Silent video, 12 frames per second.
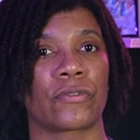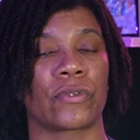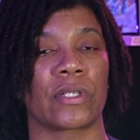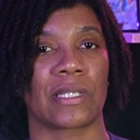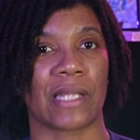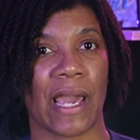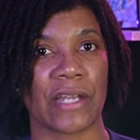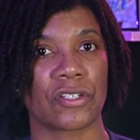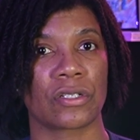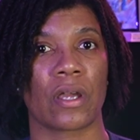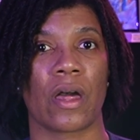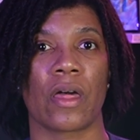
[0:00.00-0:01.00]
fully
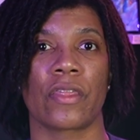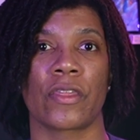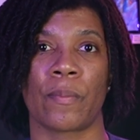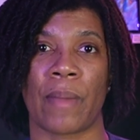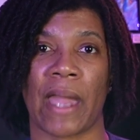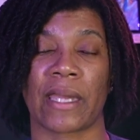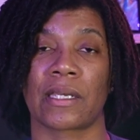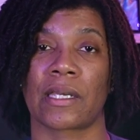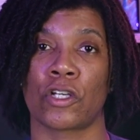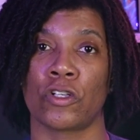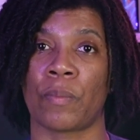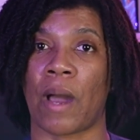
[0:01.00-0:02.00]
latched, the back
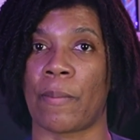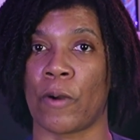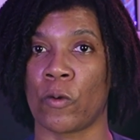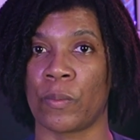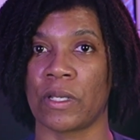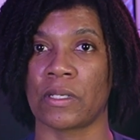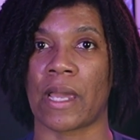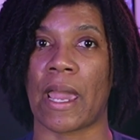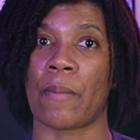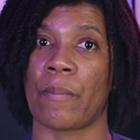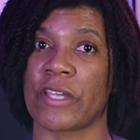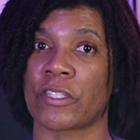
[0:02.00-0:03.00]
could pop open
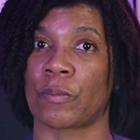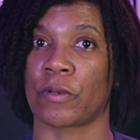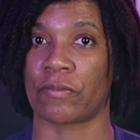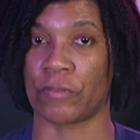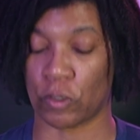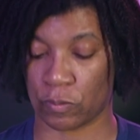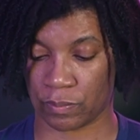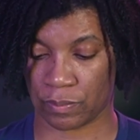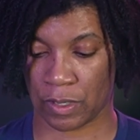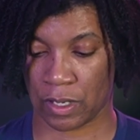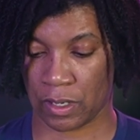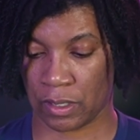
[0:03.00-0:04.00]
and mess up your film.
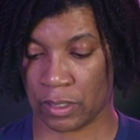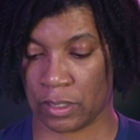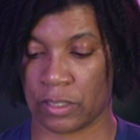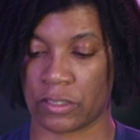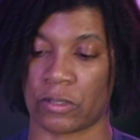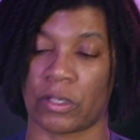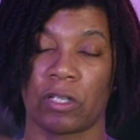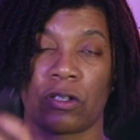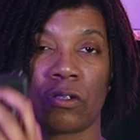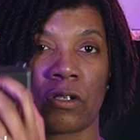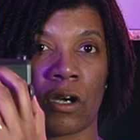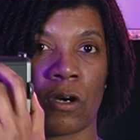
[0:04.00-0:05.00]
So here you
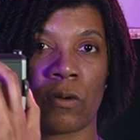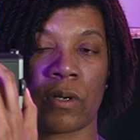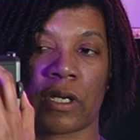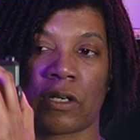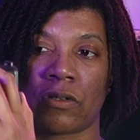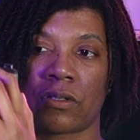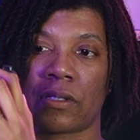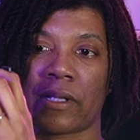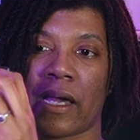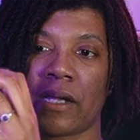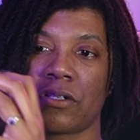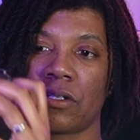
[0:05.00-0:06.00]
go, here's the
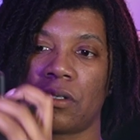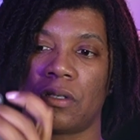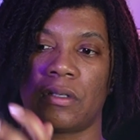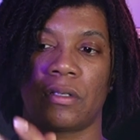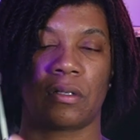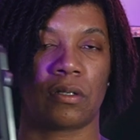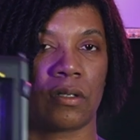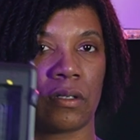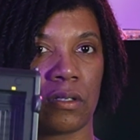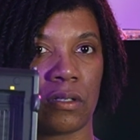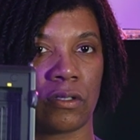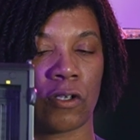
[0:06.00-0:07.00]
latch.
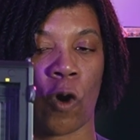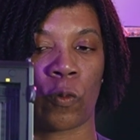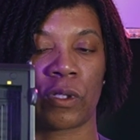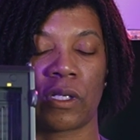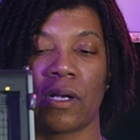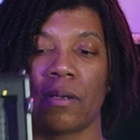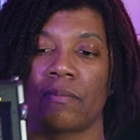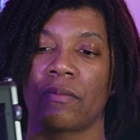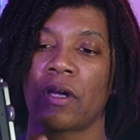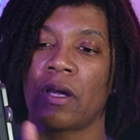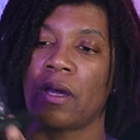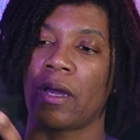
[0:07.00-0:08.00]
You open it up
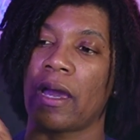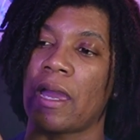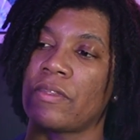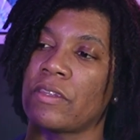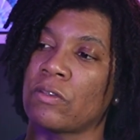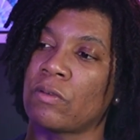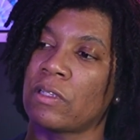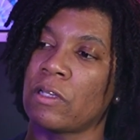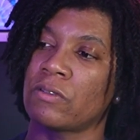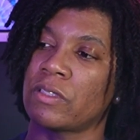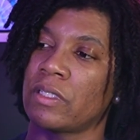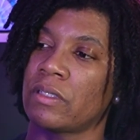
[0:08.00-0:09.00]
and then you
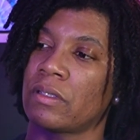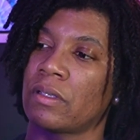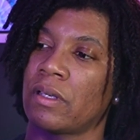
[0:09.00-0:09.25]
close it.